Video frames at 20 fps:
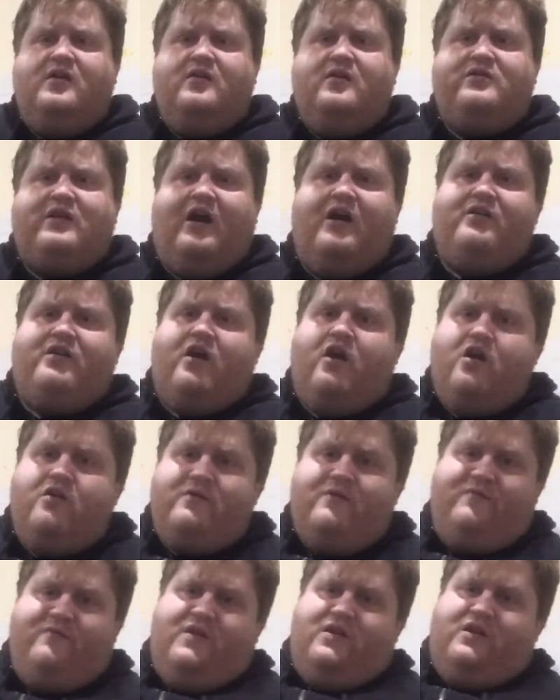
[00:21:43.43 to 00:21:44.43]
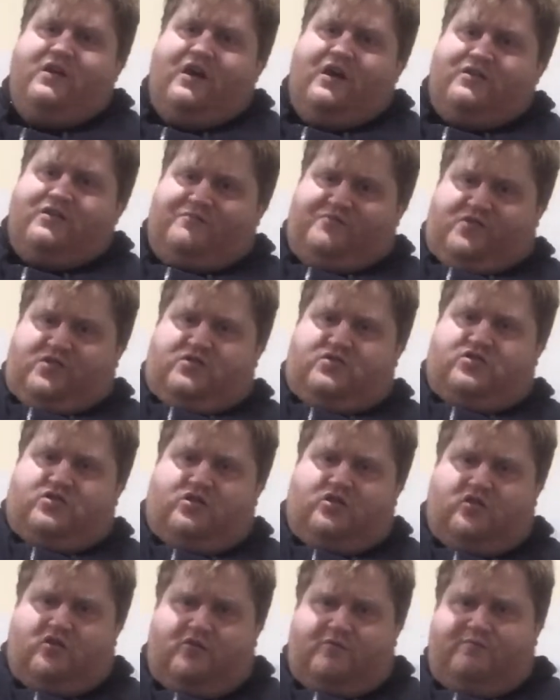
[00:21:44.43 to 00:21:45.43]
So the early videos of
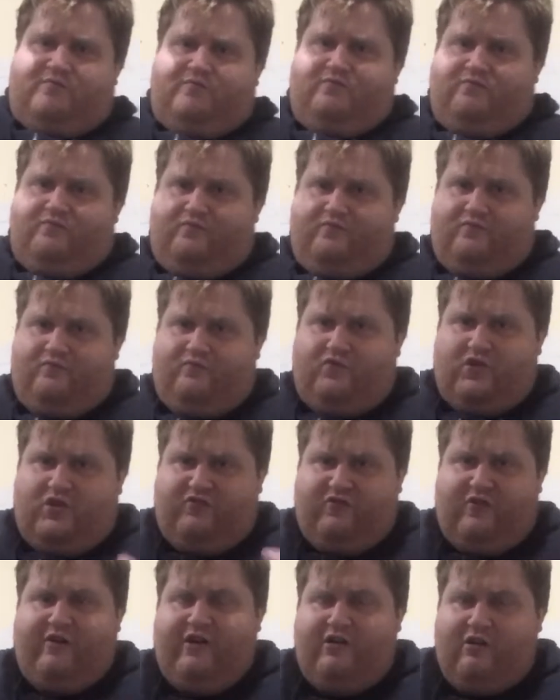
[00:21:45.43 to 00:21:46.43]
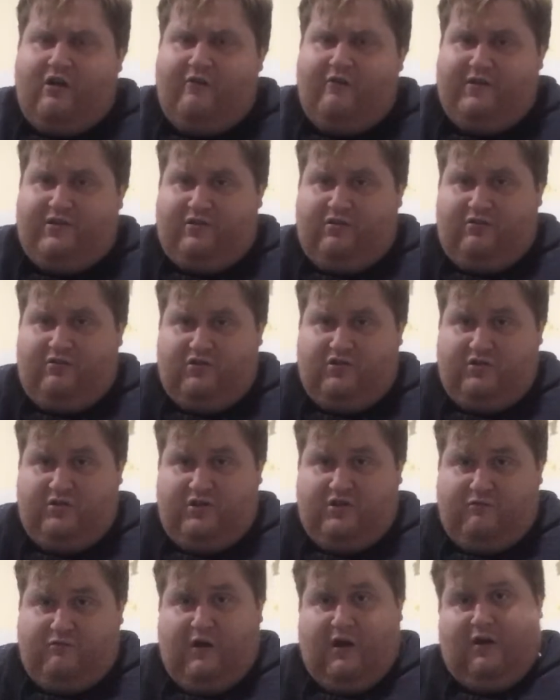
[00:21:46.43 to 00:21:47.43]
YouTube was very low resolution
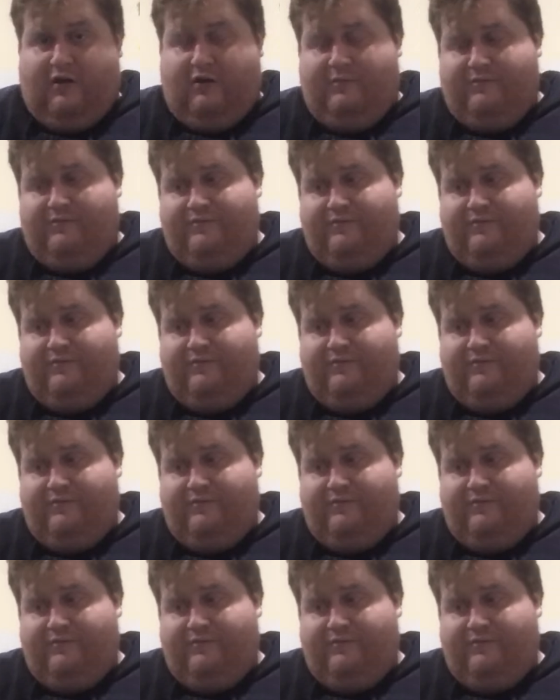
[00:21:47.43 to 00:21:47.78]
as well.